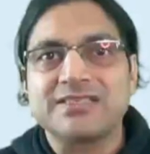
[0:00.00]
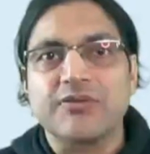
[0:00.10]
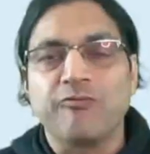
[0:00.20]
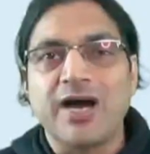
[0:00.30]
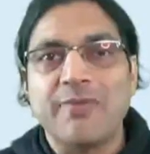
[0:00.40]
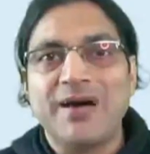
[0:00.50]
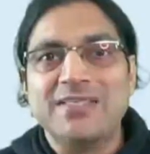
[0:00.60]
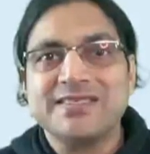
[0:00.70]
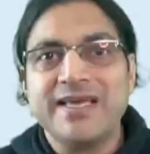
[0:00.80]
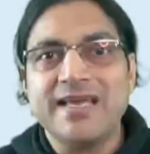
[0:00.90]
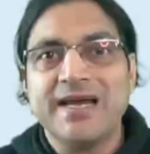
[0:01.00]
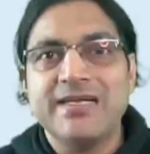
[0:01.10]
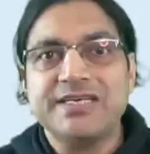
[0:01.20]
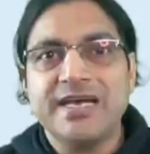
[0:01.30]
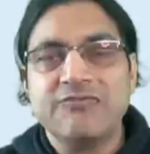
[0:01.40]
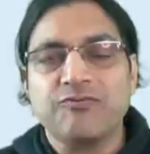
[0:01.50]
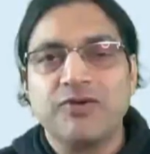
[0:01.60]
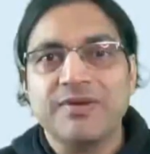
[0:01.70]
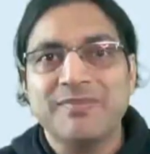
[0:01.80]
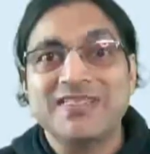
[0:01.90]
And why am I saying 88 were
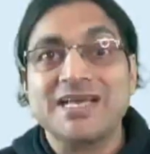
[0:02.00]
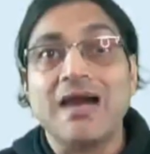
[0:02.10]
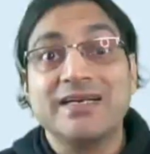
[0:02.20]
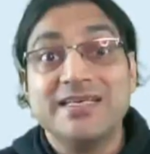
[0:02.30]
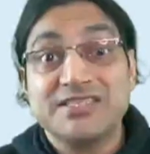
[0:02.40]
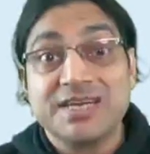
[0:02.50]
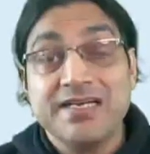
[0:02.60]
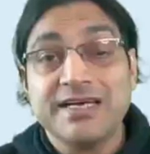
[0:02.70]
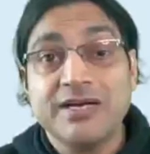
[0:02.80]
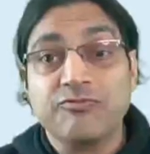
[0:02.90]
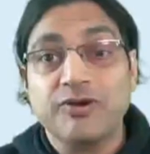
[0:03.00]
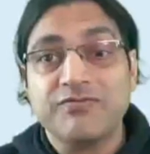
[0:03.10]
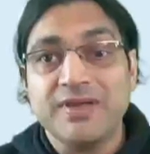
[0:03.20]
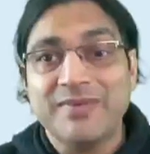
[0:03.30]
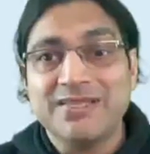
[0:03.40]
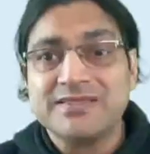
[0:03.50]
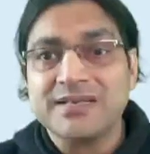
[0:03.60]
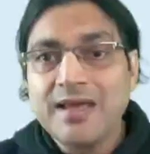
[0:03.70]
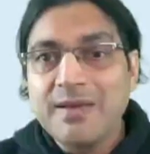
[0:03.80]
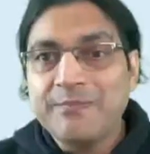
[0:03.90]
females? At least 88 were females
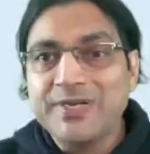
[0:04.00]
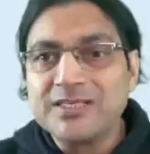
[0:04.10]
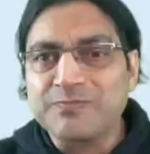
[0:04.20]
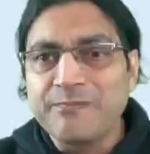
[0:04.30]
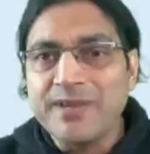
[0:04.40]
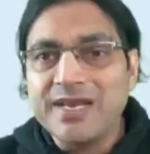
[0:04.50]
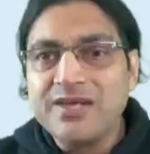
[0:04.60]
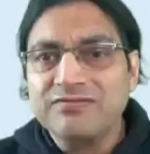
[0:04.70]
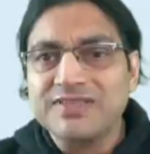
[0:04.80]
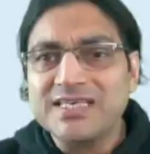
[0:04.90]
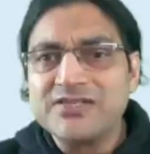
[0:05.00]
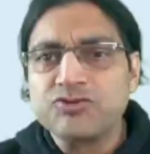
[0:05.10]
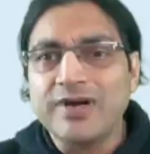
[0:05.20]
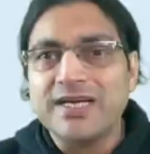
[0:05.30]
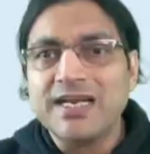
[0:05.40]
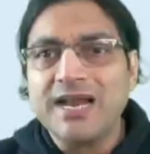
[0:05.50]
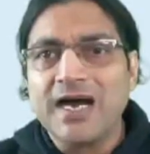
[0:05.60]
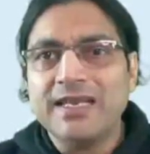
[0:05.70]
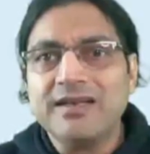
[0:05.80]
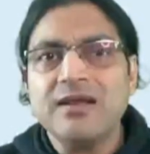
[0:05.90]
because many of these
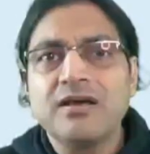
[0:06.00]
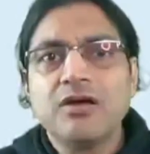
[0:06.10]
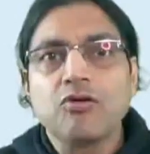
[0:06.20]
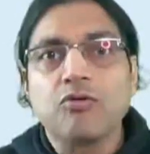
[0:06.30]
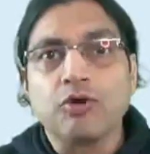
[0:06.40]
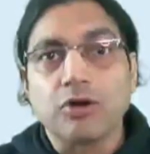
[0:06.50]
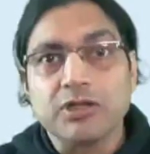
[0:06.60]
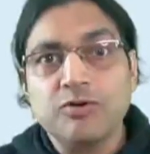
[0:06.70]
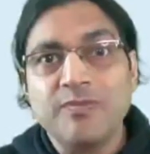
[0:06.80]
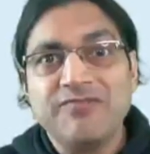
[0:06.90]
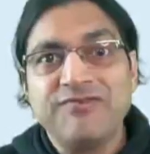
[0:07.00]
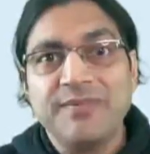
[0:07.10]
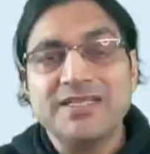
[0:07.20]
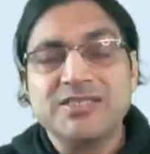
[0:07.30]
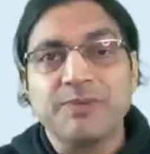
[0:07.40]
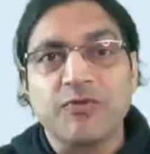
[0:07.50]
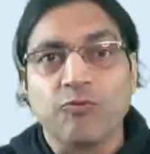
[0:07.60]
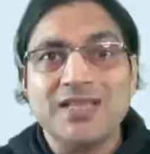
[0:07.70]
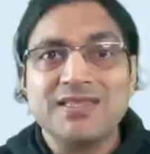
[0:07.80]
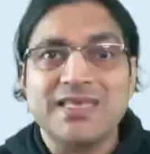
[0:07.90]
29 could also be females. But
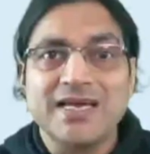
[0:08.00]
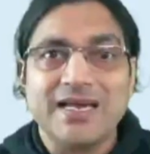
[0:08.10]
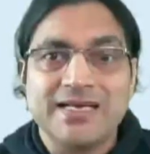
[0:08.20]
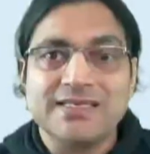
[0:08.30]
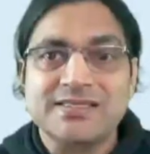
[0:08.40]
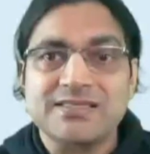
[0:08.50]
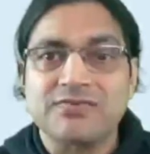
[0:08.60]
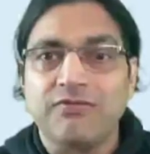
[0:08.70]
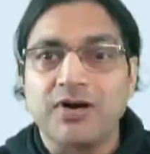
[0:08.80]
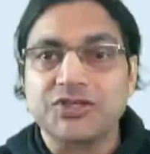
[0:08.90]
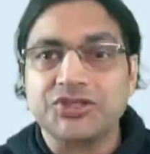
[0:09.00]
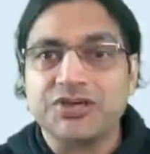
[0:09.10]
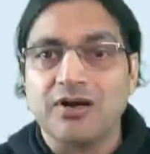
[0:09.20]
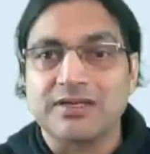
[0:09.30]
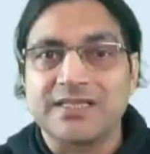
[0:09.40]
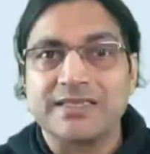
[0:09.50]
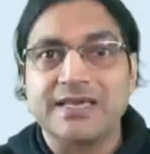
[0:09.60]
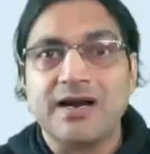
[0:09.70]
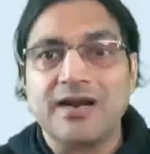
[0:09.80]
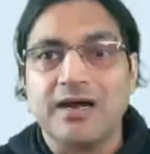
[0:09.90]
one thing is for sure that
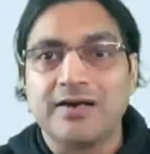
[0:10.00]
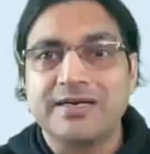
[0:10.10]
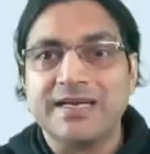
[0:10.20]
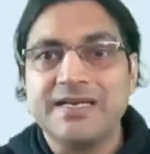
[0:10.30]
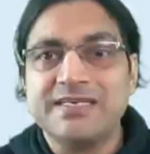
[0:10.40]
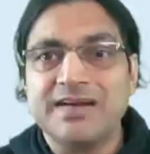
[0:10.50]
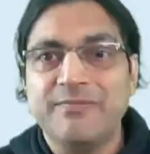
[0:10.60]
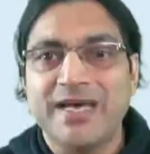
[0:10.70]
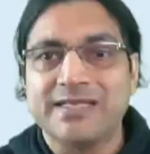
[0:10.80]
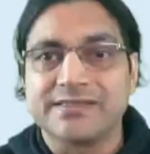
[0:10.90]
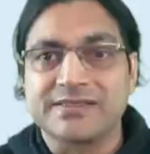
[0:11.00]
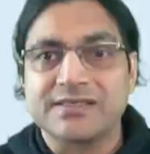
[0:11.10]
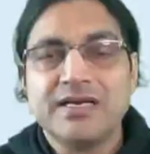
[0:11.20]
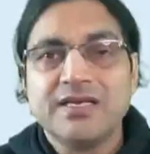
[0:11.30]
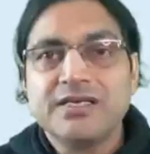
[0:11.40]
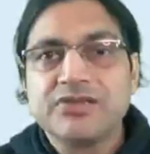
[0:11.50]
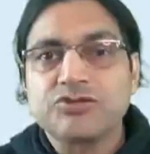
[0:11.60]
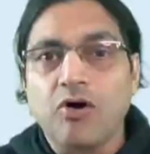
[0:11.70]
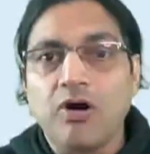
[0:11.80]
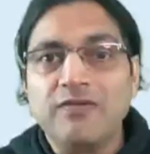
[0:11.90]
there are 118 males.
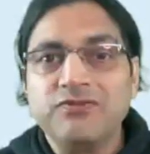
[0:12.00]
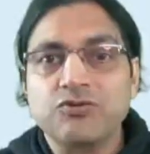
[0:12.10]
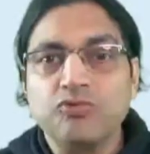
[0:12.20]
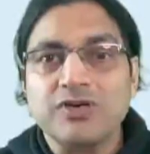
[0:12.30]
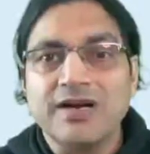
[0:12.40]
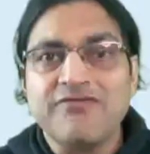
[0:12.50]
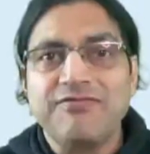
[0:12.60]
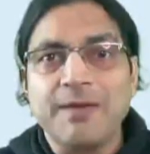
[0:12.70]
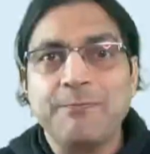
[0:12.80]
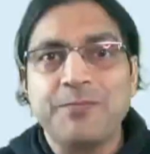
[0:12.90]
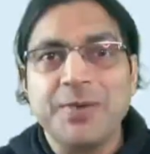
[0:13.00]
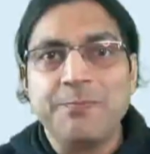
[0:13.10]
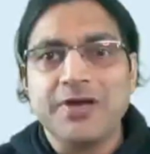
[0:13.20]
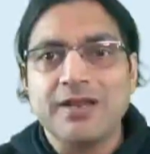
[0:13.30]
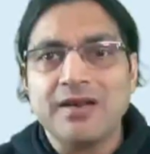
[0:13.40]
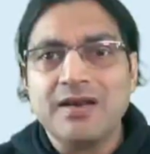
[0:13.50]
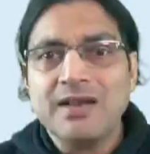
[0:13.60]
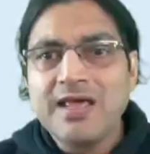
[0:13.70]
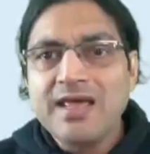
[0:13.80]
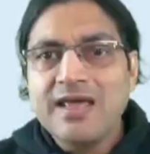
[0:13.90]
So of 235 people,
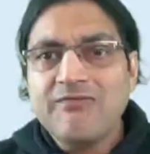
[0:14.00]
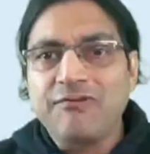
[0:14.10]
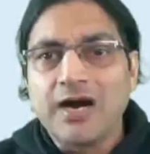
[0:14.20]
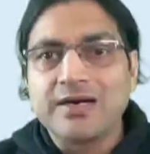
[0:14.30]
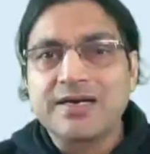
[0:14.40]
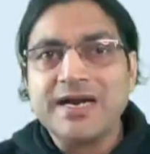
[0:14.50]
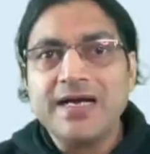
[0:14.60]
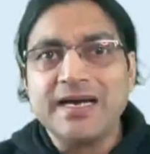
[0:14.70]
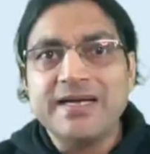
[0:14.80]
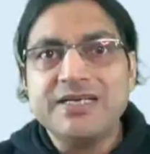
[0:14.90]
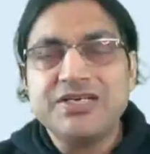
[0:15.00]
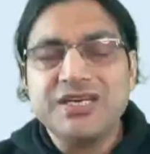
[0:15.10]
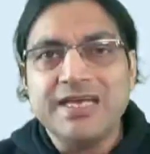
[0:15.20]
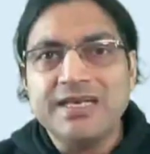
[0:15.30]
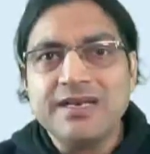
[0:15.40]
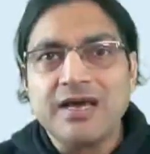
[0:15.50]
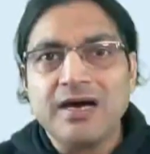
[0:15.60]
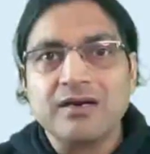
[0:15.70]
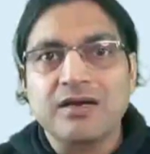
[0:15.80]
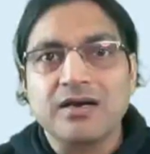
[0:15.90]
if 118
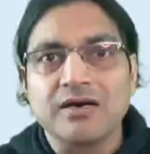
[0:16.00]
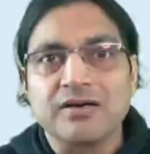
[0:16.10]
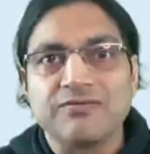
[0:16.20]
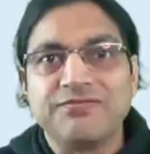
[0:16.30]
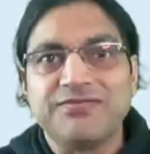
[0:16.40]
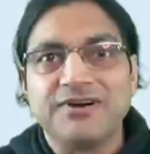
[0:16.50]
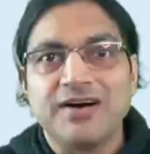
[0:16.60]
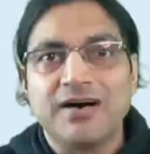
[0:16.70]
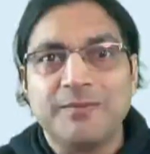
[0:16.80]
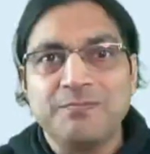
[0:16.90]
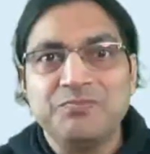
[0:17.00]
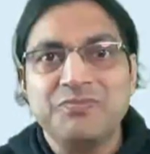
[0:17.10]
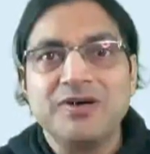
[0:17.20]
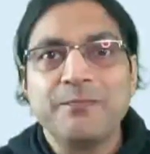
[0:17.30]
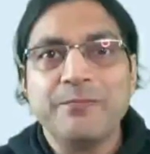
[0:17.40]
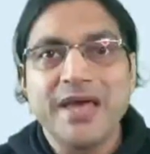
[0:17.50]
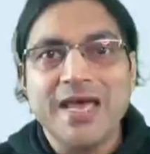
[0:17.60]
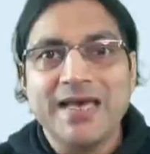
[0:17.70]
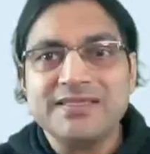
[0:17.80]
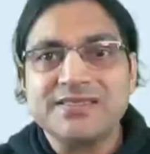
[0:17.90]
are confirmed
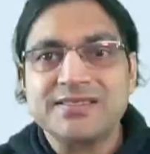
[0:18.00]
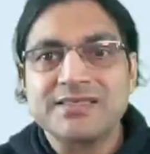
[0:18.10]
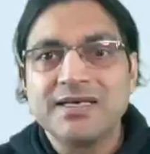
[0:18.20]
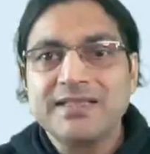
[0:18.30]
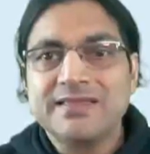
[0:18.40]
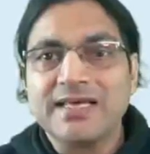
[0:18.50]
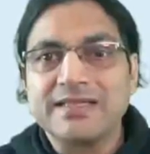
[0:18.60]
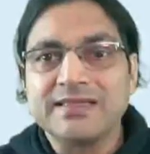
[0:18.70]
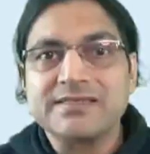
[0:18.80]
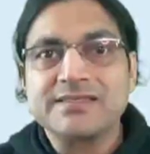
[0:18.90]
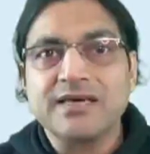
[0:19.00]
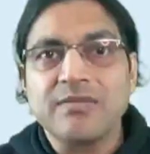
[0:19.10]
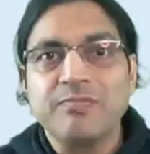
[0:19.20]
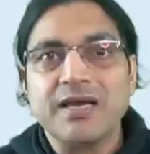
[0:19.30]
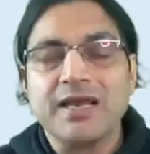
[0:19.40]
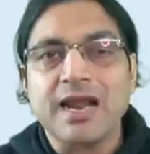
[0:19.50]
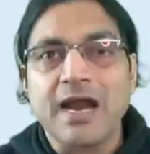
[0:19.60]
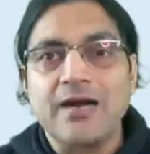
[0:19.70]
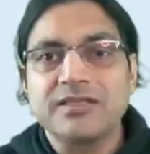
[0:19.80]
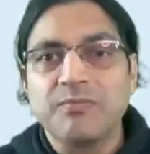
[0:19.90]
males, then this number can
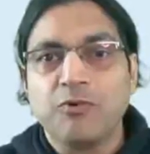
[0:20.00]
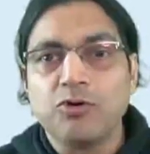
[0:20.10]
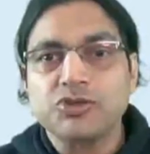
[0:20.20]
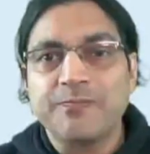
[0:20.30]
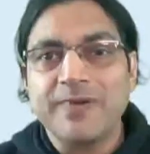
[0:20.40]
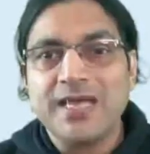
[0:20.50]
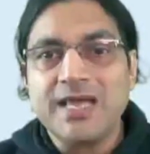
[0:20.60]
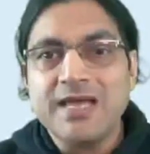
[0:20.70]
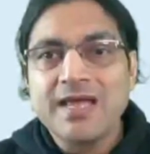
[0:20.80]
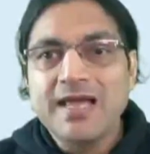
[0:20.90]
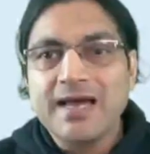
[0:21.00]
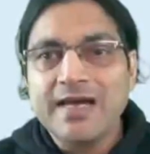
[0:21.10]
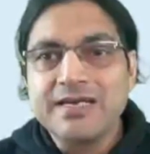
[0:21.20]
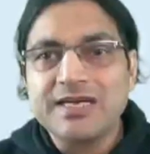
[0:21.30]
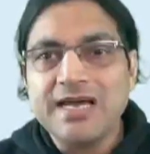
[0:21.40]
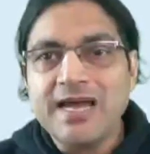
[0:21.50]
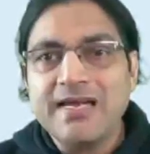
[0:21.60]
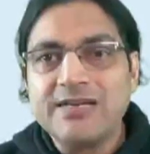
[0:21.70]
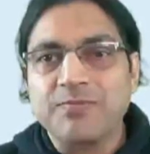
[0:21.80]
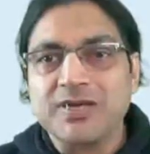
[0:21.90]
at the most be
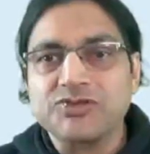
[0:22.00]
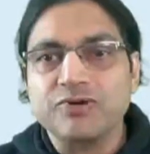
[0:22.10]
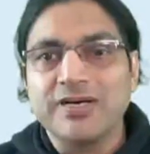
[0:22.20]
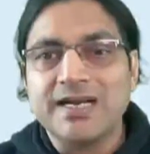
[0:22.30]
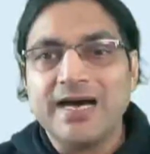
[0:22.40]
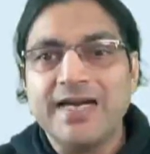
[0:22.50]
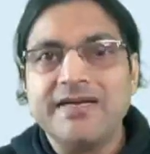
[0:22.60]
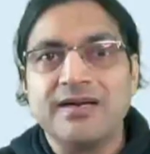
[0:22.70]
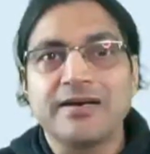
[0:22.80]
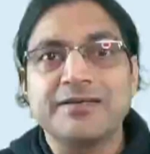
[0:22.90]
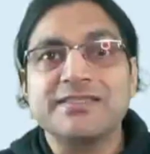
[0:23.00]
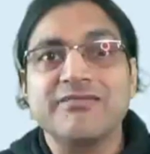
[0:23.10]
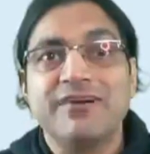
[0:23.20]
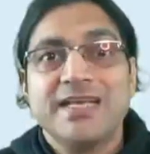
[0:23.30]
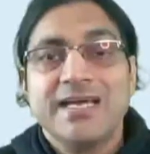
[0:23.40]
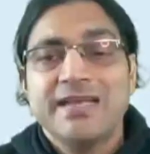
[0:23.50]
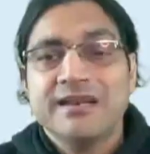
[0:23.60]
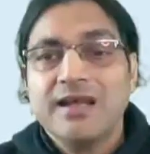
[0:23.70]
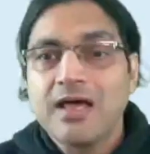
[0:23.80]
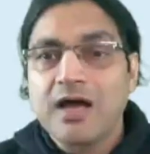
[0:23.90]
88 plus 29,
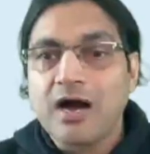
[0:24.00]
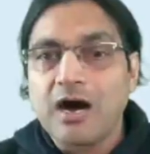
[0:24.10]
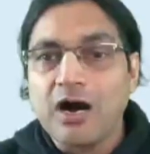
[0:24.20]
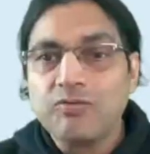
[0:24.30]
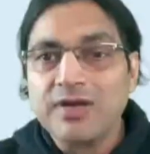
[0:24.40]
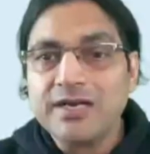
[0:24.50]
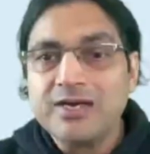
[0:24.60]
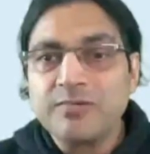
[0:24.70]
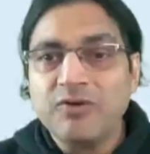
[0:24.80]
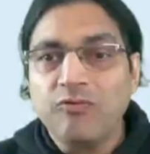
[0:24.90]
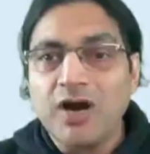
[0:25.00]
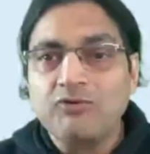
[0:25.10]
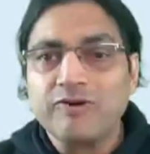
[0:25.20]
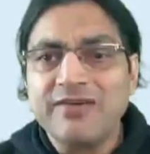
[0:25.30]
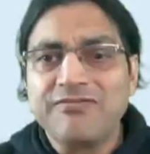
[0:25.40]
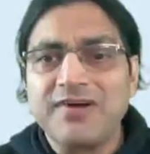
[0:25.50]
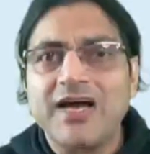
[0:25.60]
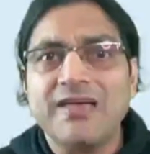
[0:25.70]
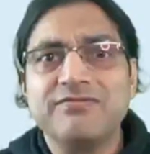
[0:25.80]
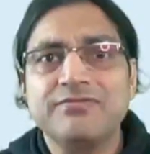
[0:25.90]
117. How can it be
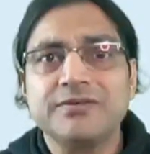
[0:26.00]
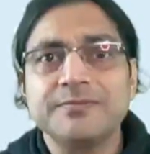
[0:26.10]
125?